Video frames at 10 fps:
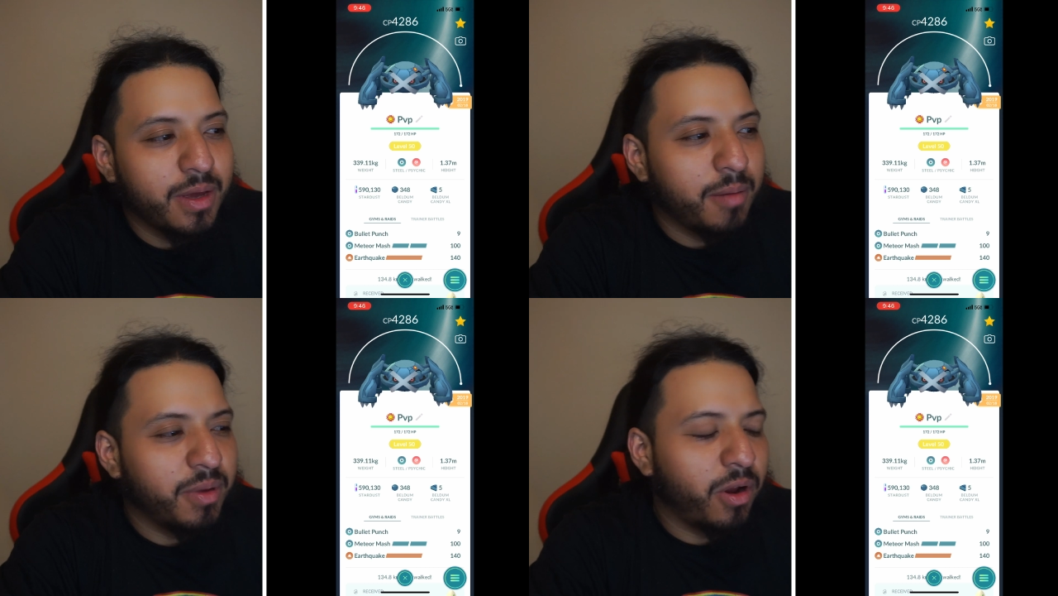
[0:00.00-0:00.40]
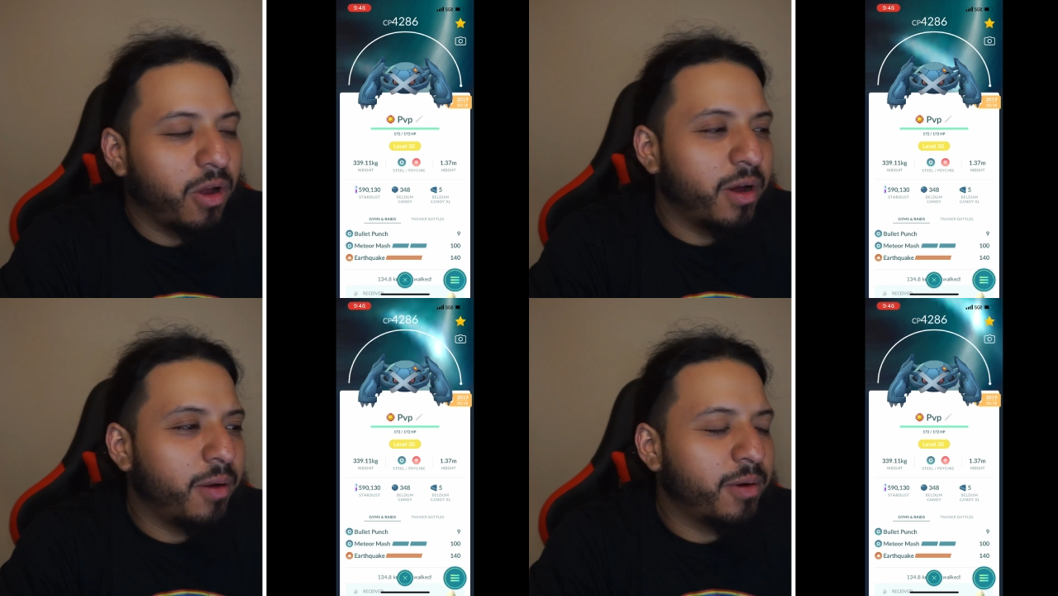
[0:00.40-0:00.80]

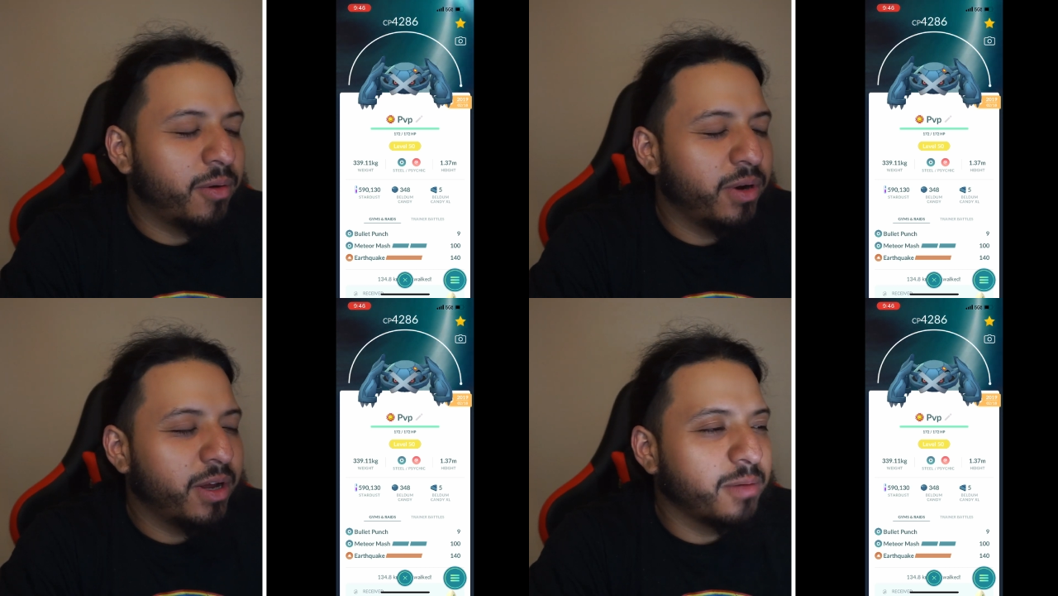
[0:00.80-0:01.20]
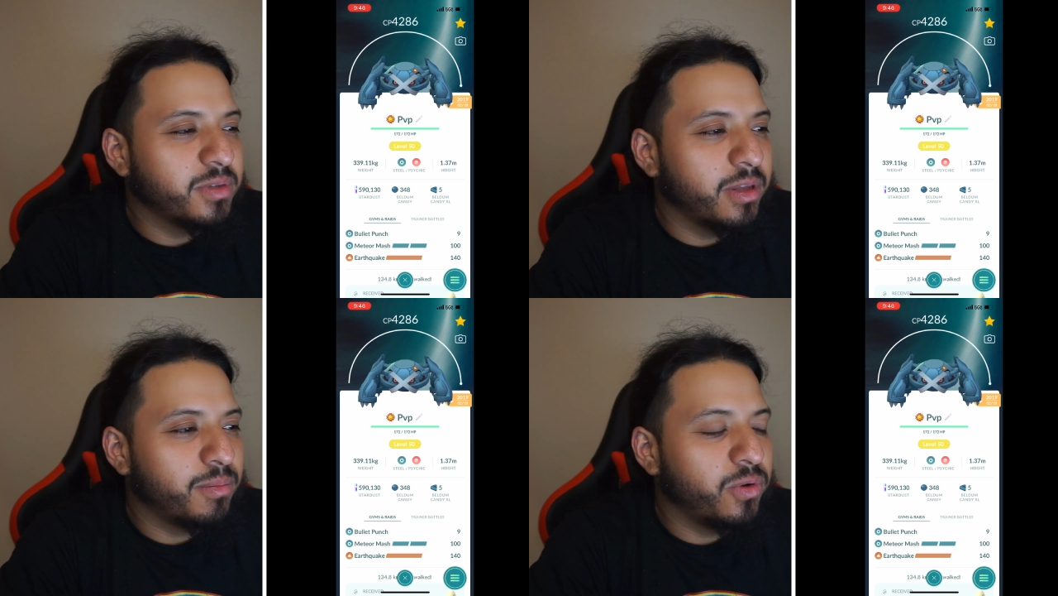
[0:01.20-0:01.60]
But when it
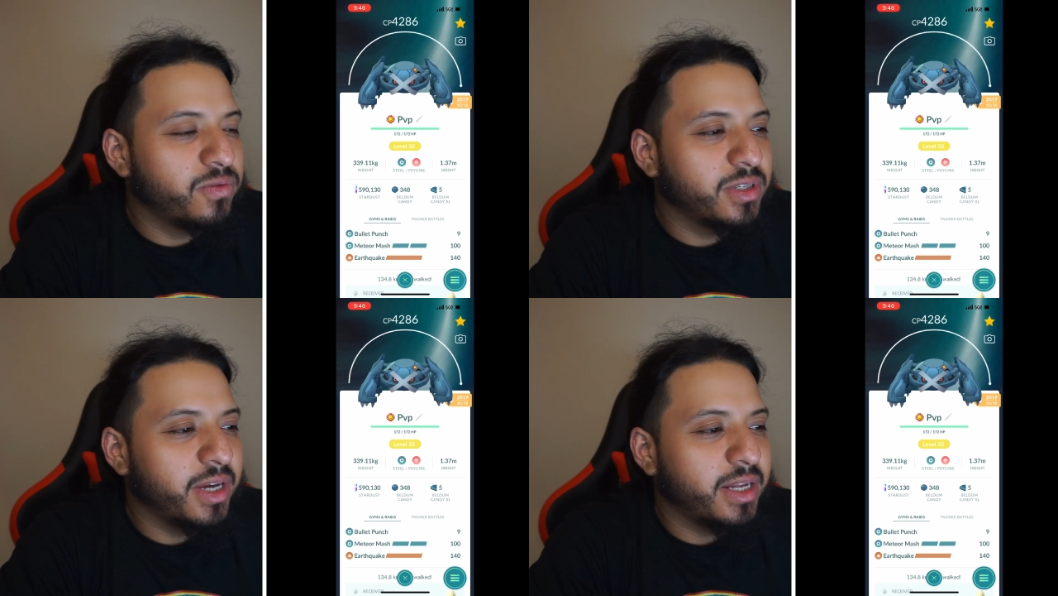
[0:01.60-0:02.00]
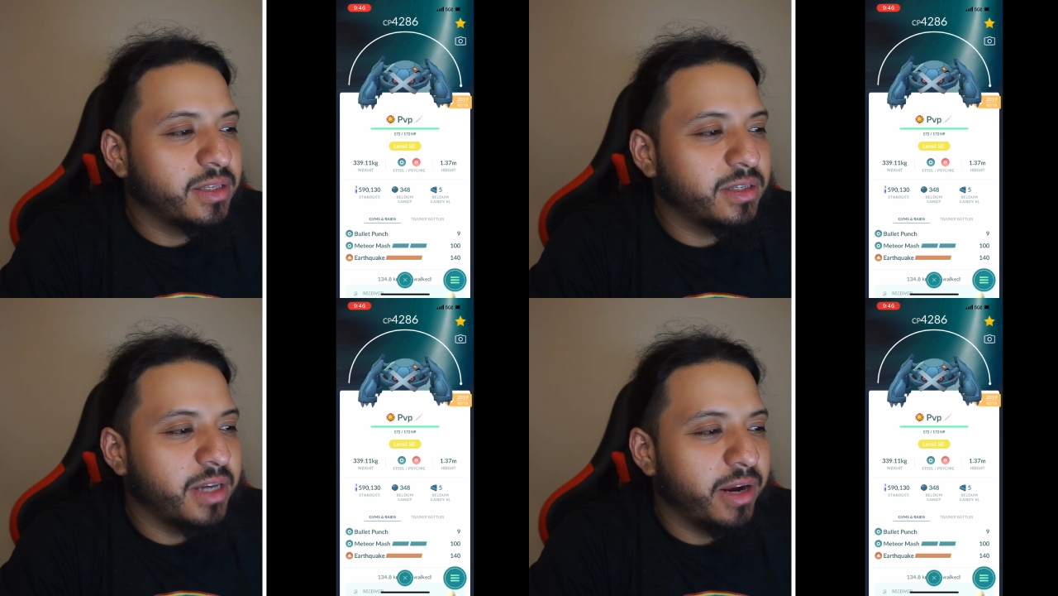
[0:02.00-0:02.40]
comes to the
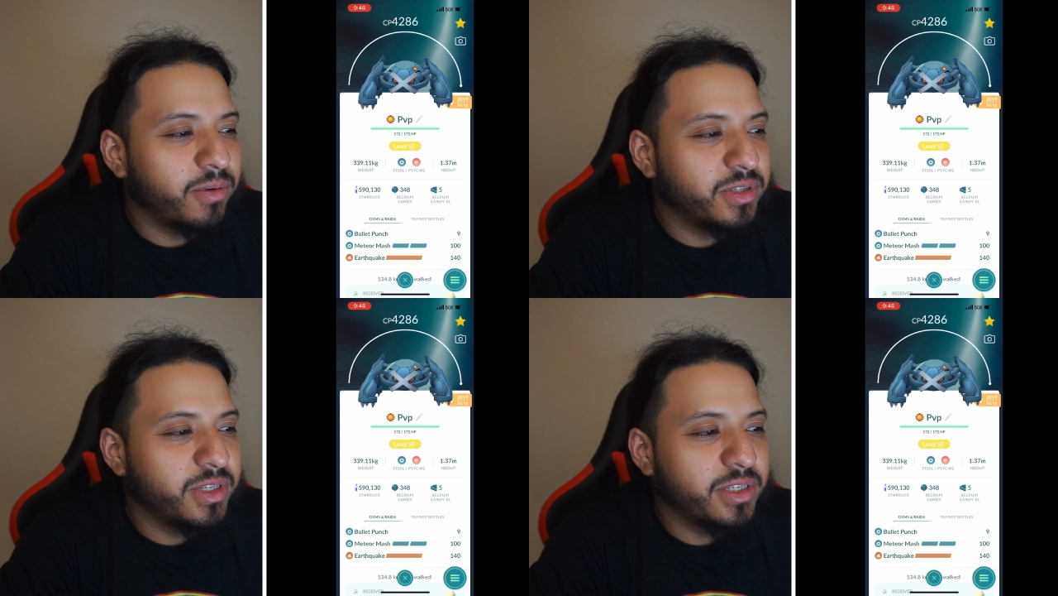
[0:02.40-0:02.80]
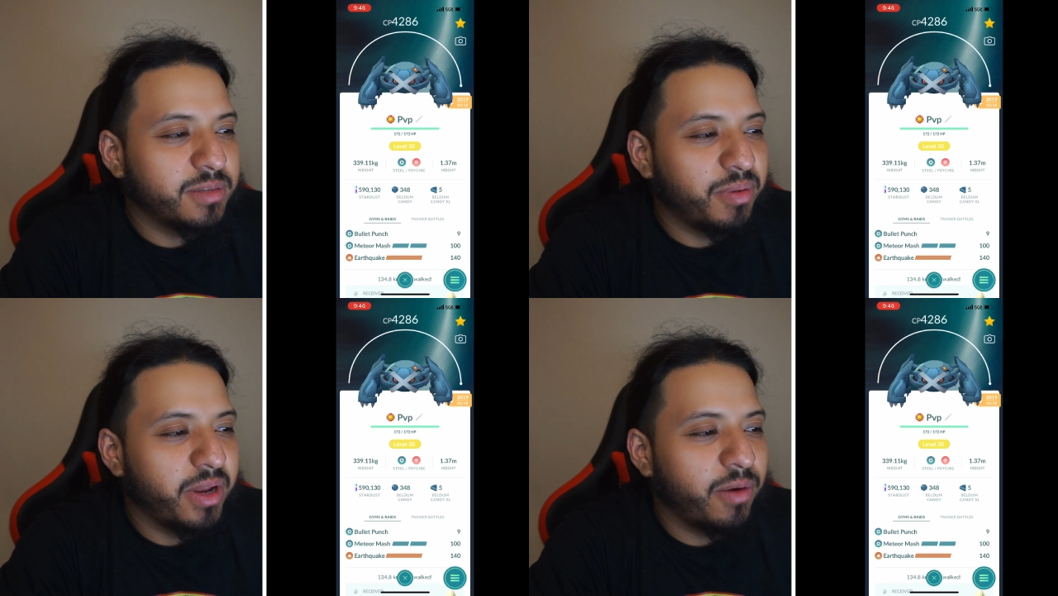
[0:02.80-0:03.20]
movesets, yeah, it
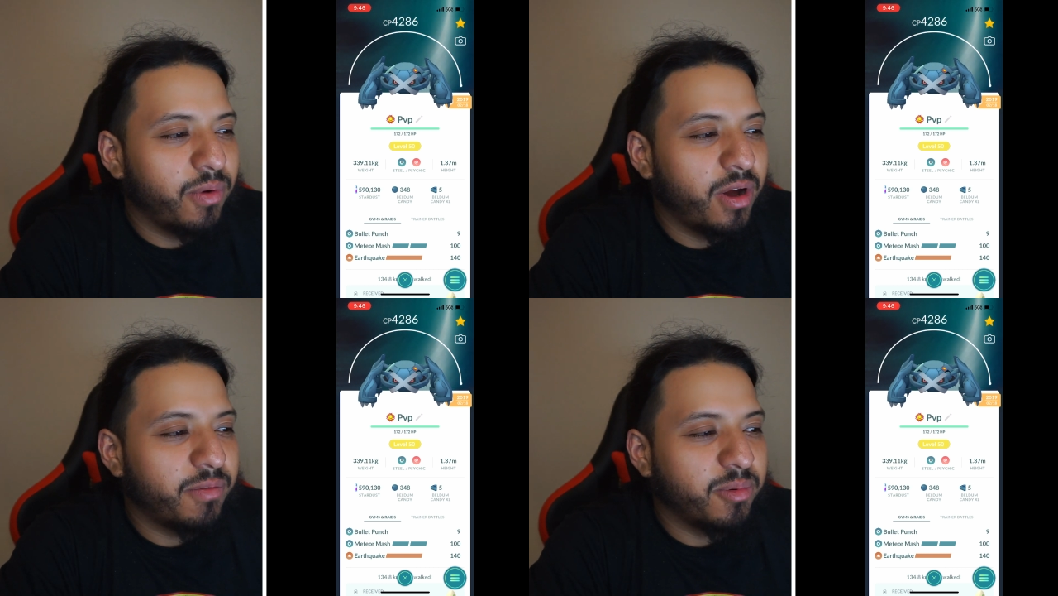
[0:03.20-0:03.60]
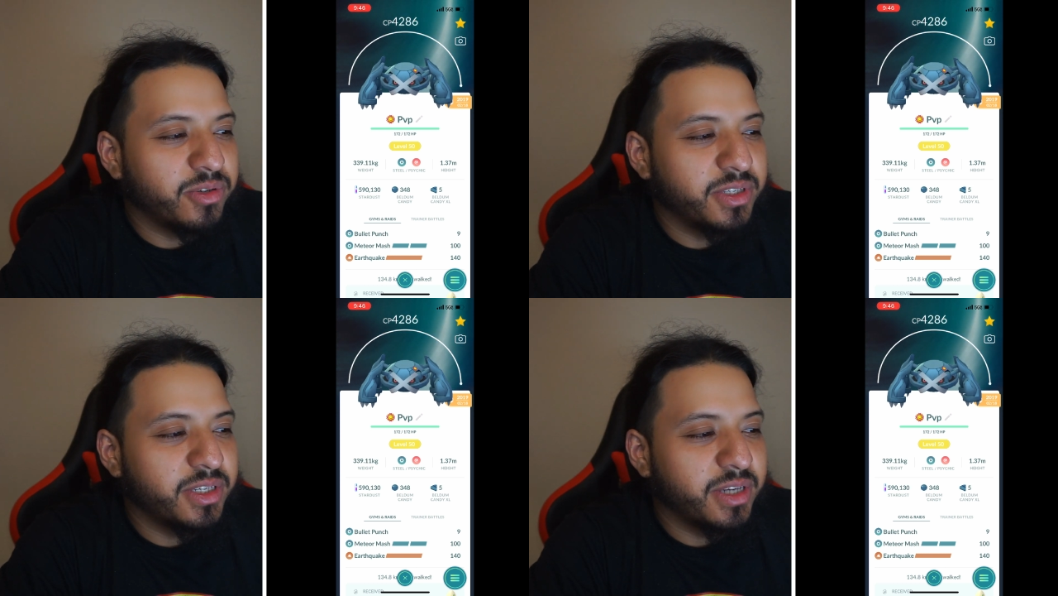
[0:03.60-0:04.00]
resists Play Rough,
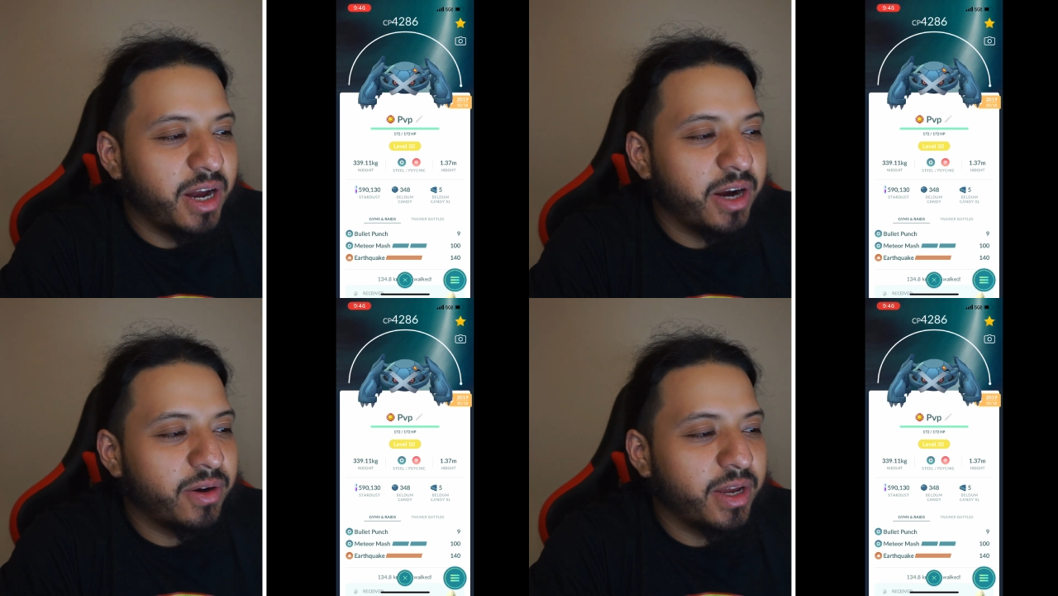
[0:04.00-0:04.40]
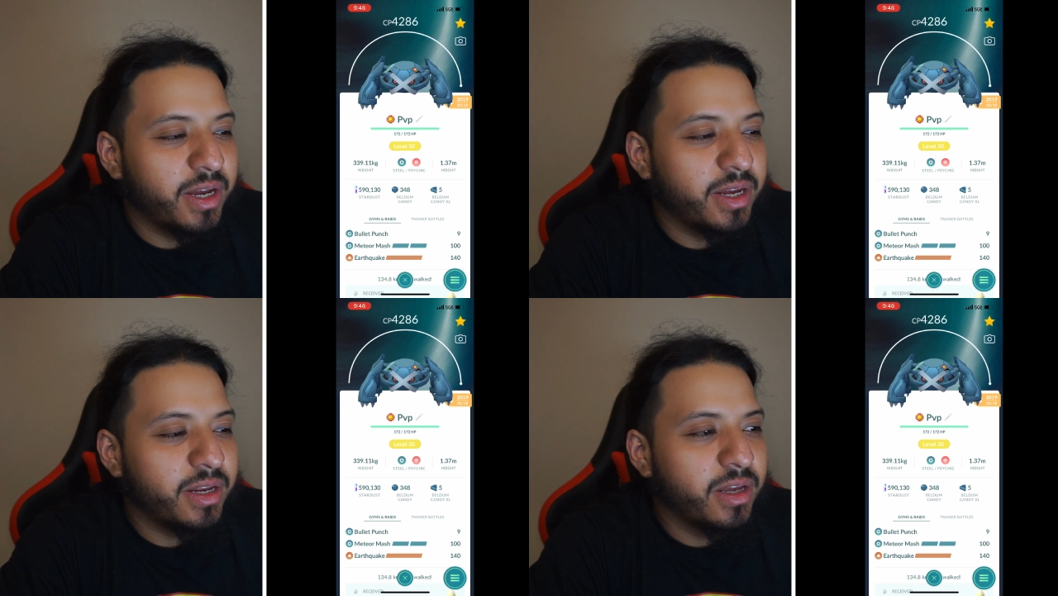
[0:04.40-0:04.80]
resists Iron
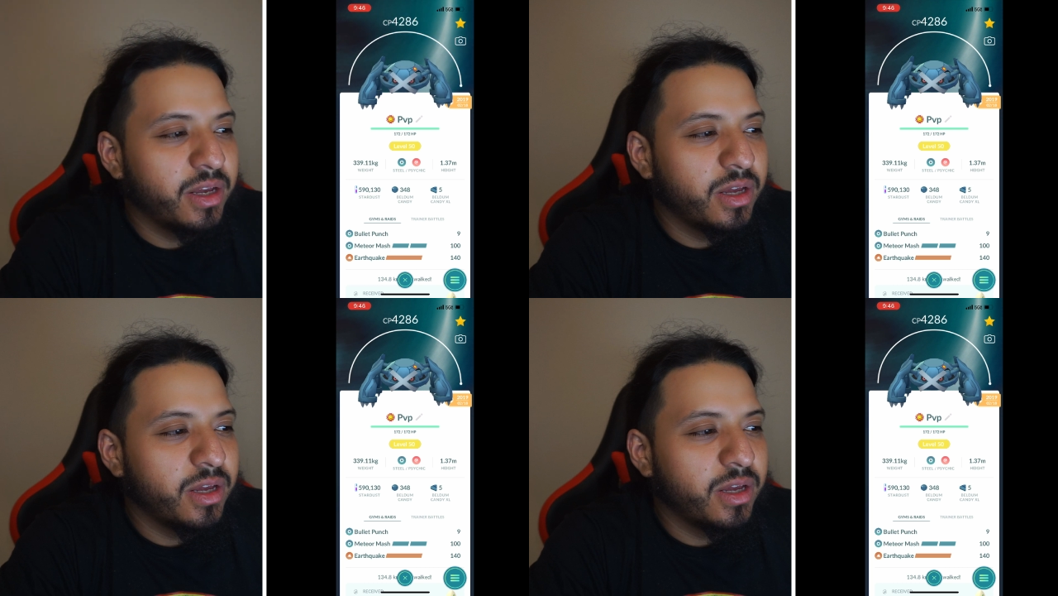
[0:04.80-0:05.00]
Head.